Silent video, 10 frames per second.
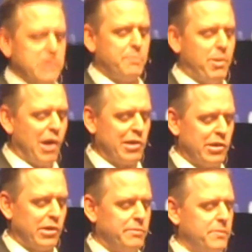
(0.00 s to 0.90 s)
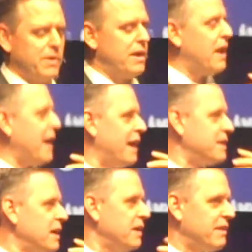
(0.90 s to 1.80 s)
going to partner
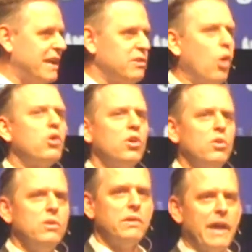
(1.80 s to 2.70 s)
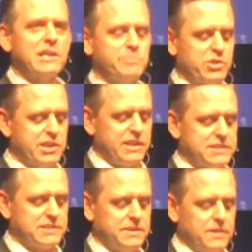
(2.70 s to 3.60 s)
and get local
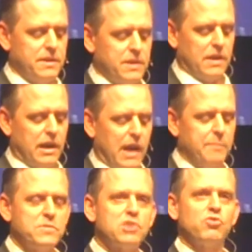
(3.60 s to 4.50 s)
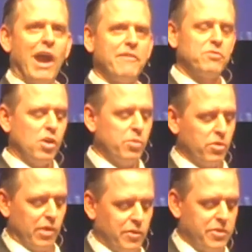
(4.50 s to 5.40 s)
expertise to drive
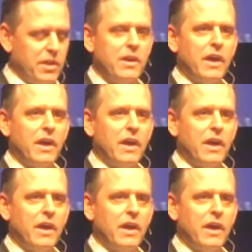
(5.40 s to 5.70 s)
global growth?